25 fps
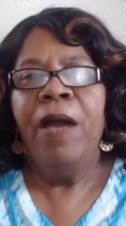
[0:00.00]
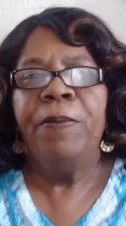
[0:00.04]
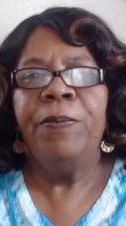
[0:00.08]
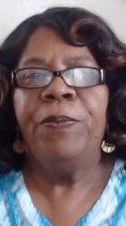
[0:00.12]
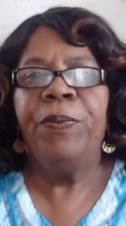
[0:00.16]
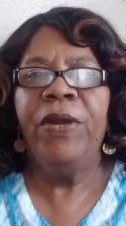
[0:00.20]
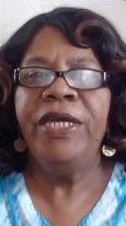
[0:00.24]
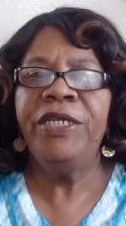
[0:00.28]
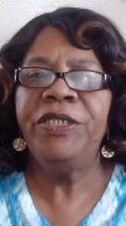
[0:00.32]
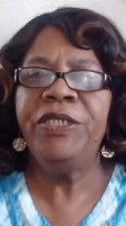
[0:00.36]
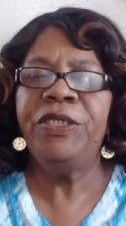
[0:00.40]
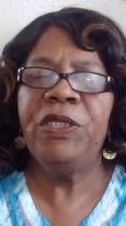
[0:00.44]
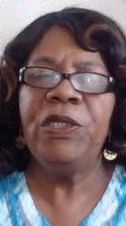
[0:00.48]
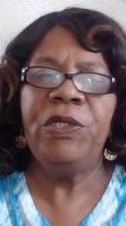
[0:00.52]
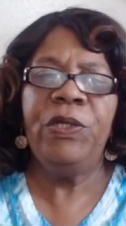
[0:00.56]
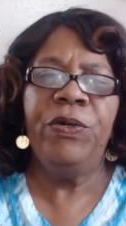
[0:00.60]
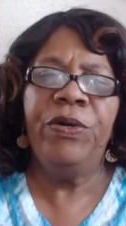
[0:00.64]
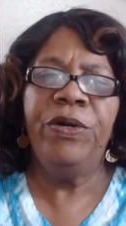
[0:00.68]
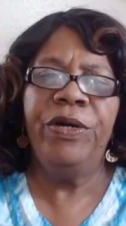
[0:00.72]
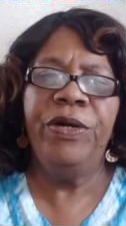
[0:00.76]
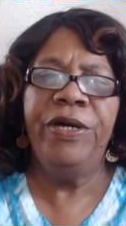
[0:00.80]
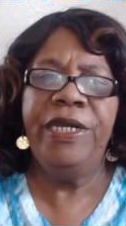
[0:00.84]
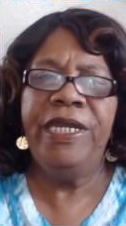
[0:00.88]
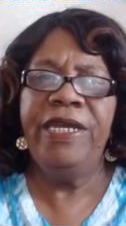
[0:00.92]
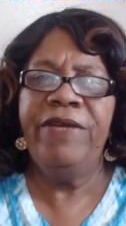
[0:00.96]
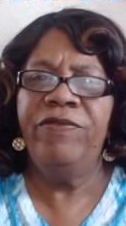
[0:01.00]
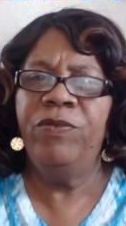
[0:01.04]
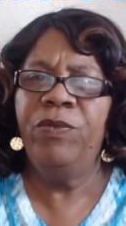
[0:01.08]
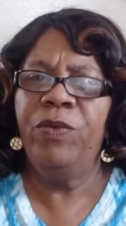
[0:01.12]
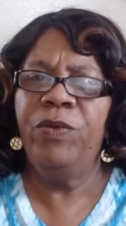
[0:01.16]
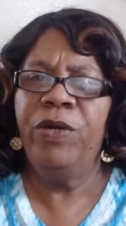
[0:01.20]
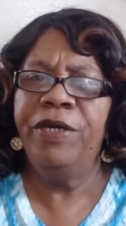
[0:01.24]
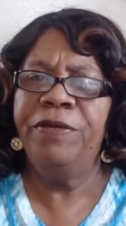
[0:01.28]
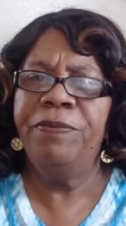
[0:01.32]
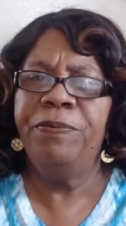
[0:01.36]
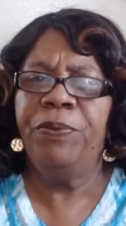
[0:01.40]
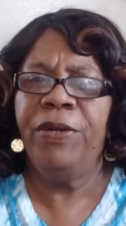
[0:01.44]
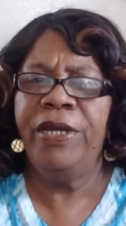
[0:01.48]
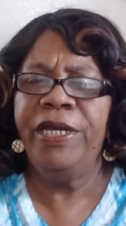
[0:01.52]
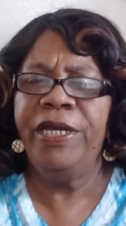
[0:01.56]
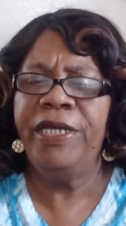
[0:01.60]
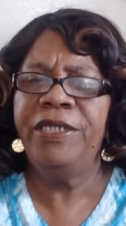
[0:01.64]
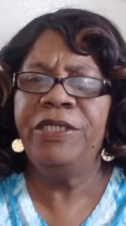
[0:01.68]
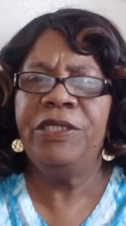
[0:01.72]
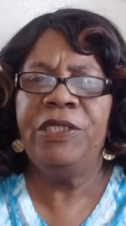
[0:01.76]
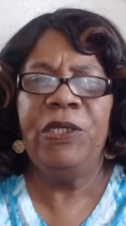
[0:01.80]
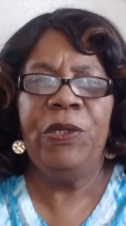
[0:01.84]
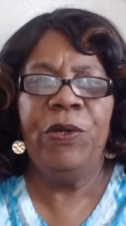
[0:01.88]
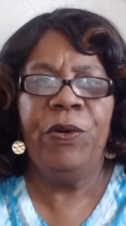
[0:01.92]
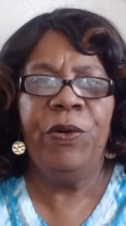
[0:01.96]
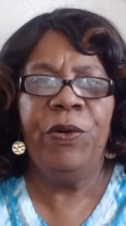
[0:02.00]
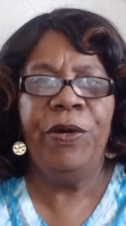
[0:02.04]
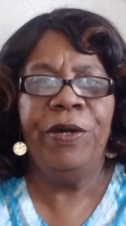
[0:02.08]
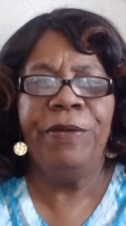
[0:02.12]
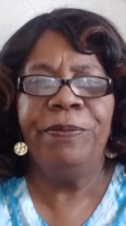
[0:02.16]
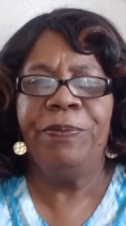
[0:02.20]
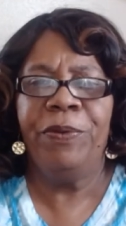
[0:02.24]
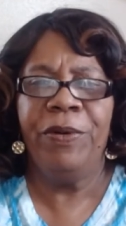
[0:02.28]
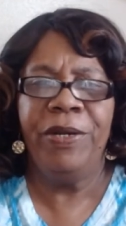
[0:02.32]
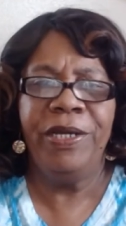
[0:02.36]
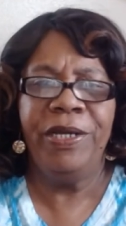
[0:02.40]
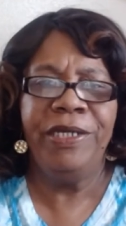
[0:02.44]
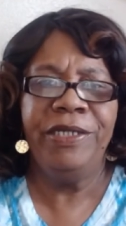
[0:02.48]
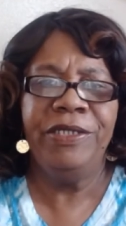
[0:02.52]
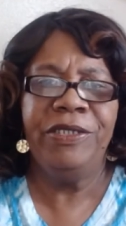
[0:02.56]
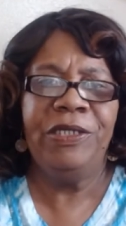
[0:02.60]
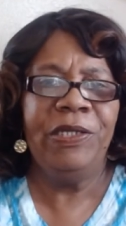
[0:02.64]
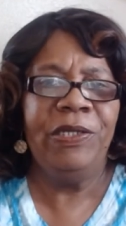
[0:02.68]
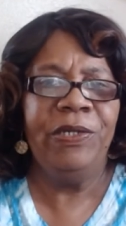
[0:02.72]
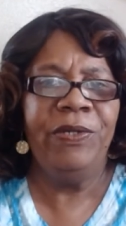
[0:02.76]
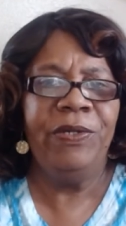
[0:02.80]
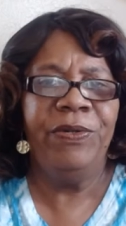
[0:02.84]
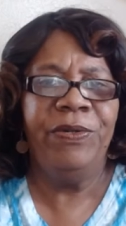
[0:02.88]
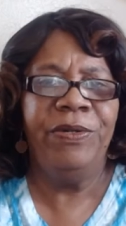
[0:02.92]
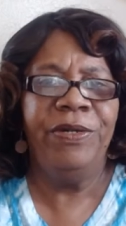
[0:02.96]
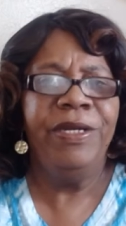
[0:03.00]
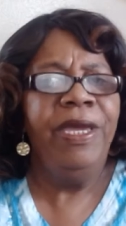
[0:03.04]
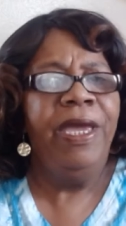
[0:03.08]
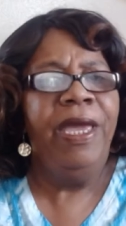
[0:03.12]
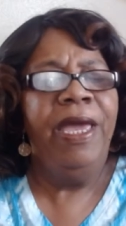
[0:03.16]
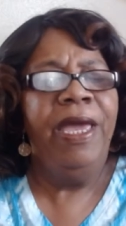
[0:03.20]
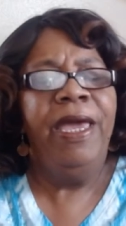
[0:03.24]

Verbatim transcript: Praise the Lord, everyone. Praise the Lord. Praise the Lord.